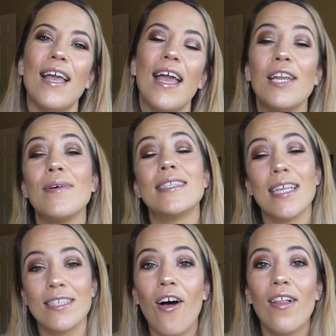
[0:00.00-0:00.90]
Anyways,
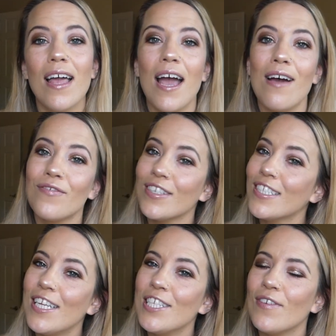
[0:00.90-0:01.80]
that's all I have for
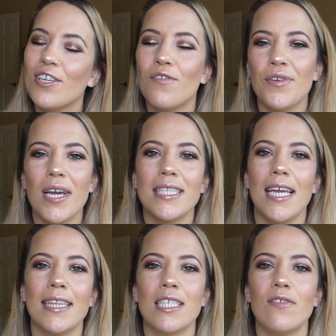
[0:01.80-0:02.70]
today's video. If you guys
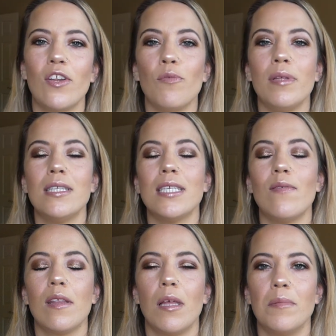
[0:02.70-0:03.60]
like this video, please give
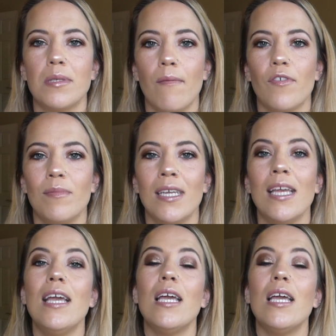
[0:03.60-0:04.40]
it a thumbs up for me.